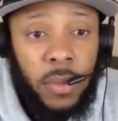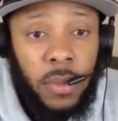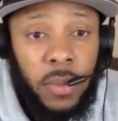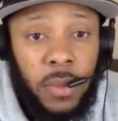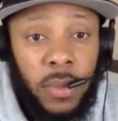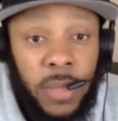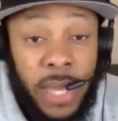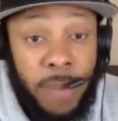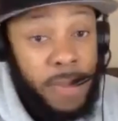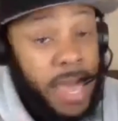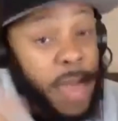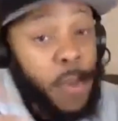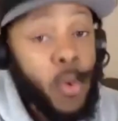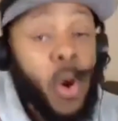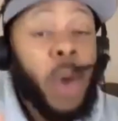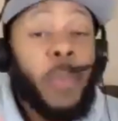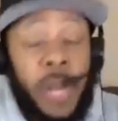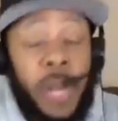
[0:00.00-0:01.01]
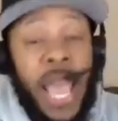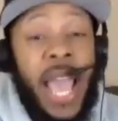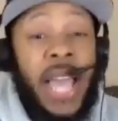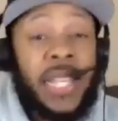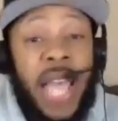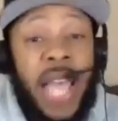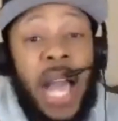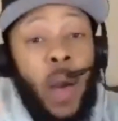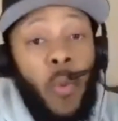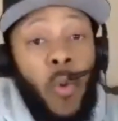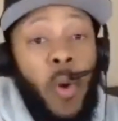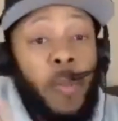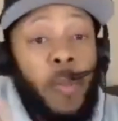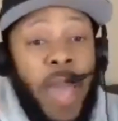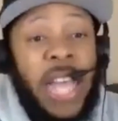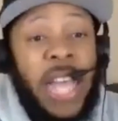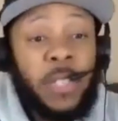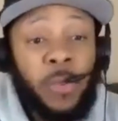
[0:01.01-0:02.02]
than me whooping ass. I can whoop
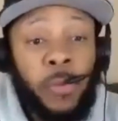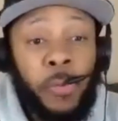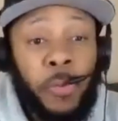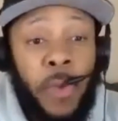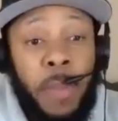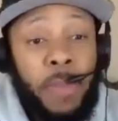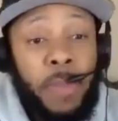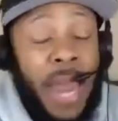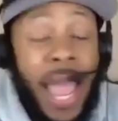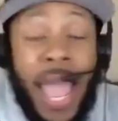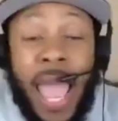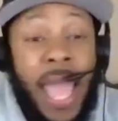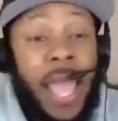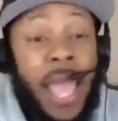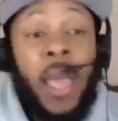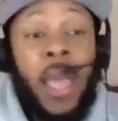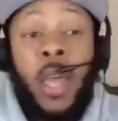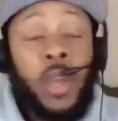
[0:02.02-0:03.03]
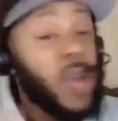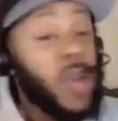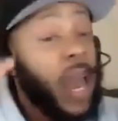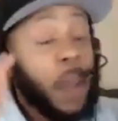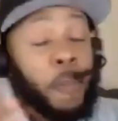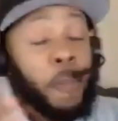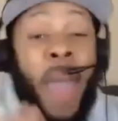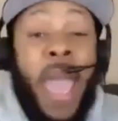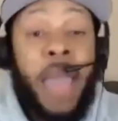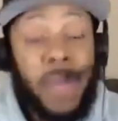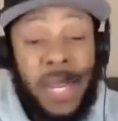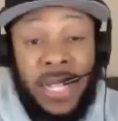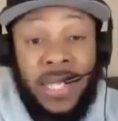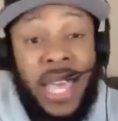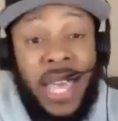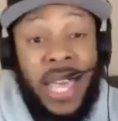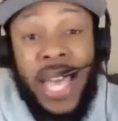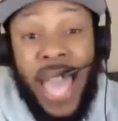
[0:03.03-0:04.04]
ass for free, but you got to pay me to
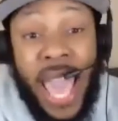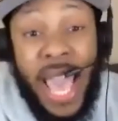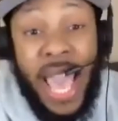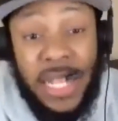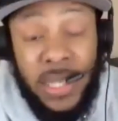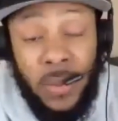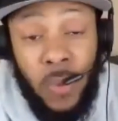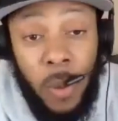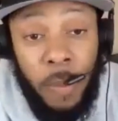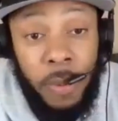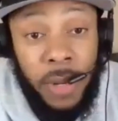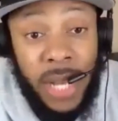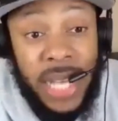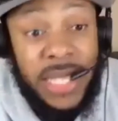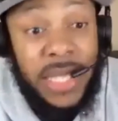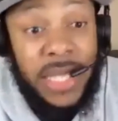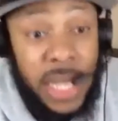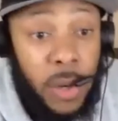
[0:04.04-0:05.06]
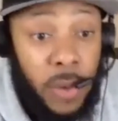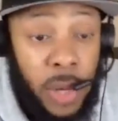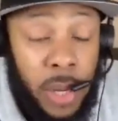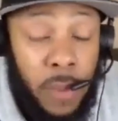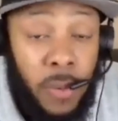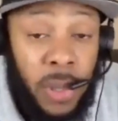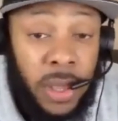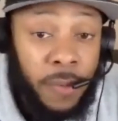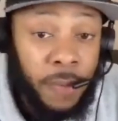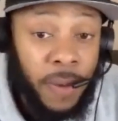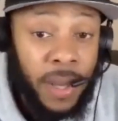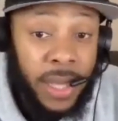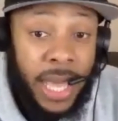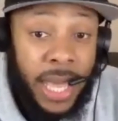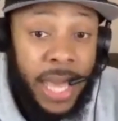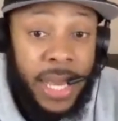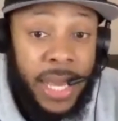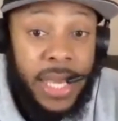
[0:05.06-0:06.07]
take an ass whooping. That's literally what the fuck
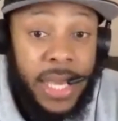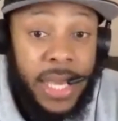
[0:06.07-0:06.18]
that is.